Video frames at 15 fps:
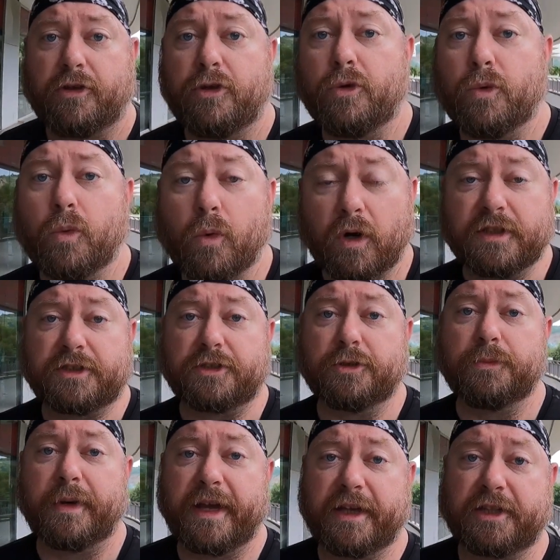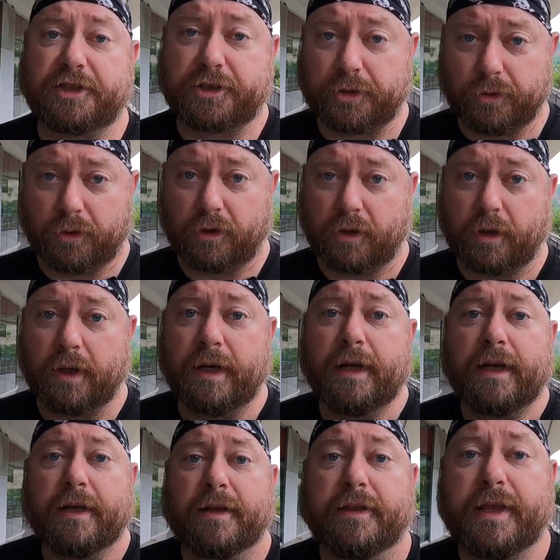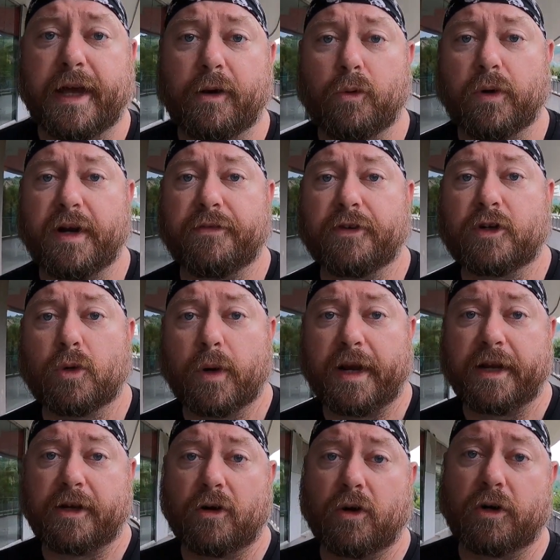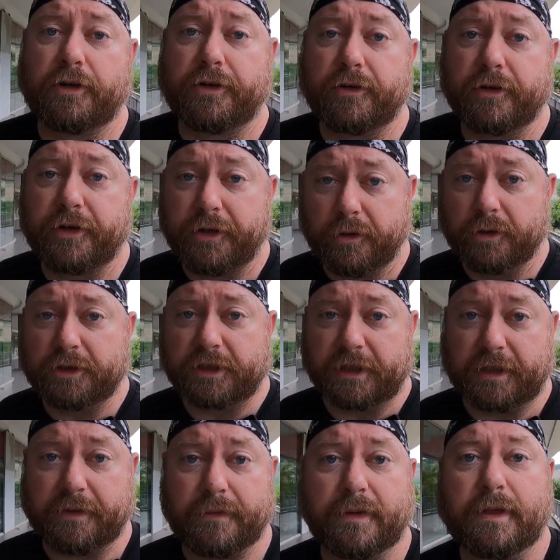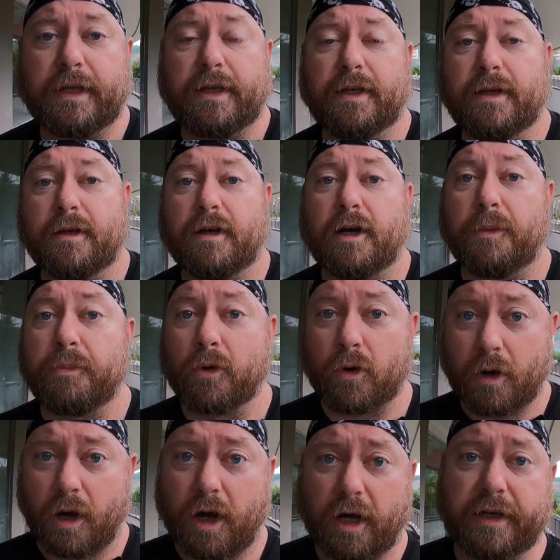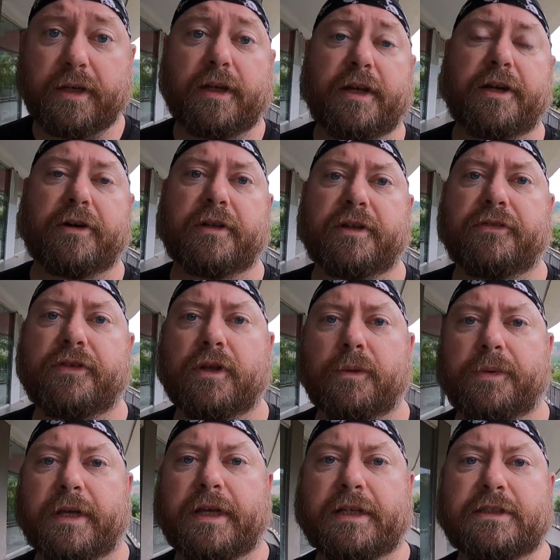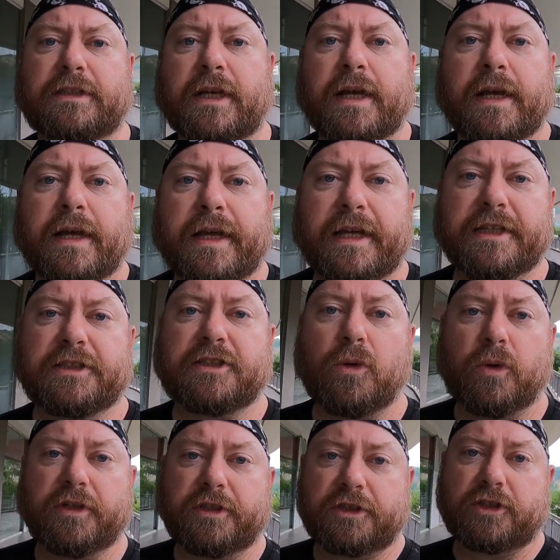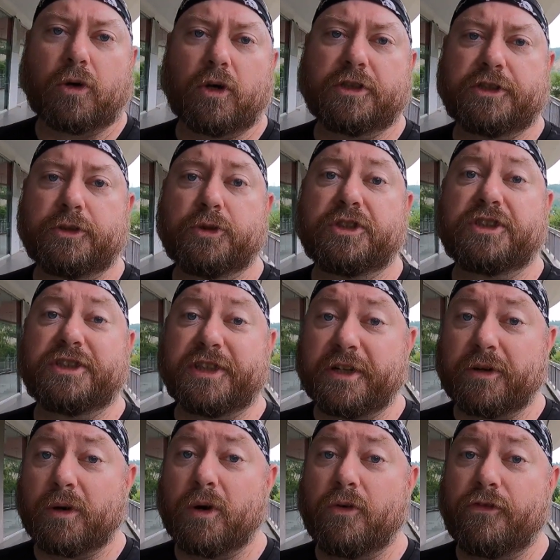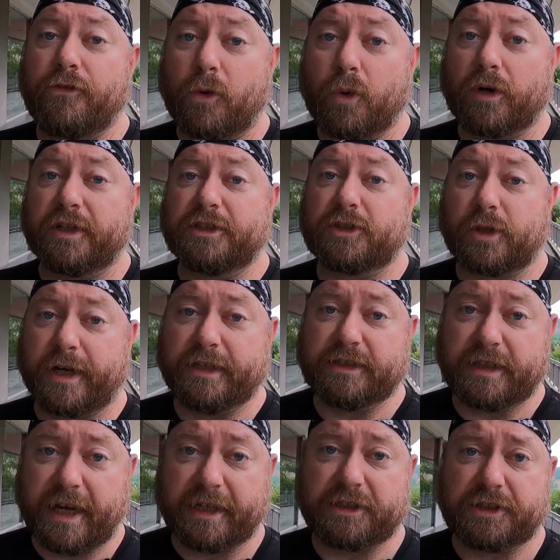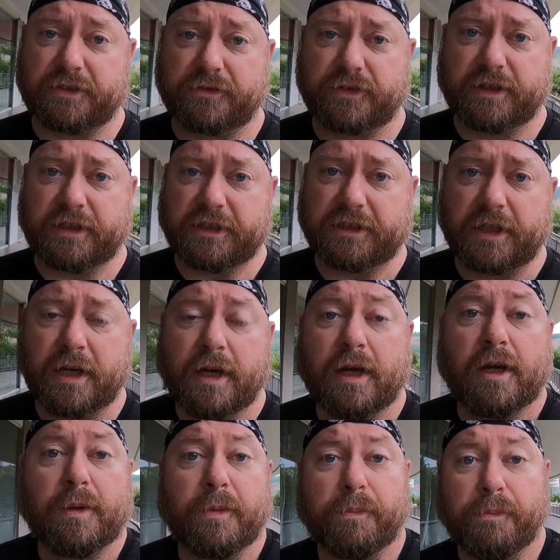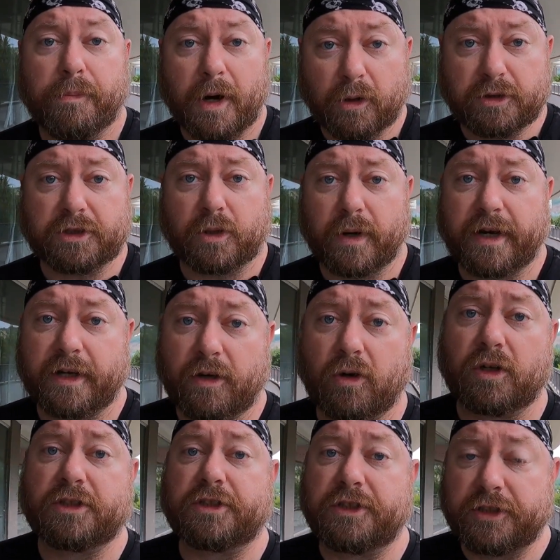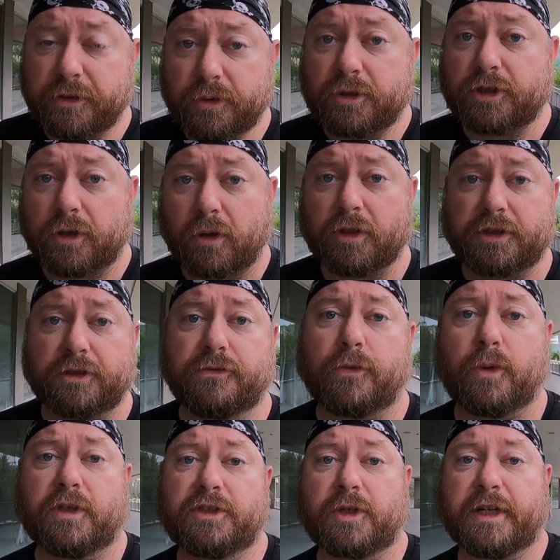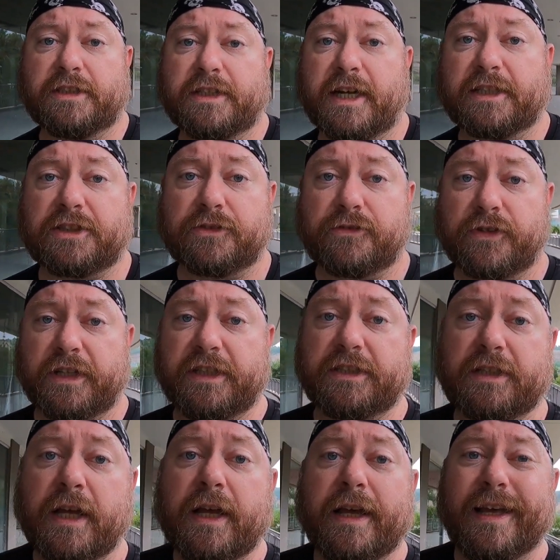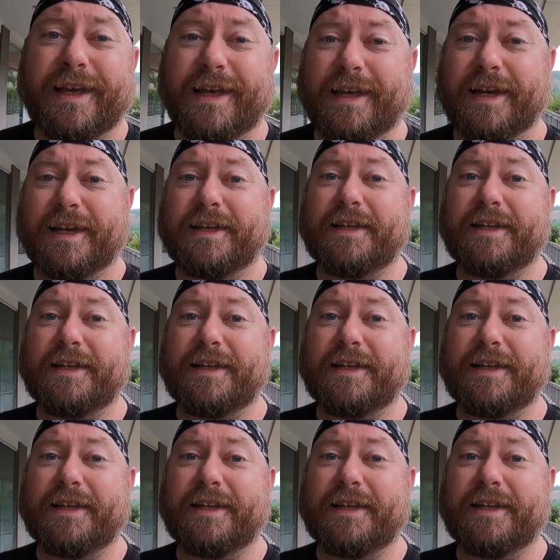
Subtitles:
You want to make sure that whatever credit card you're using abroad here in the Philippines is going to charge you 0 foreign transaction fees. Most credit cards do charge you foreign transaction fees in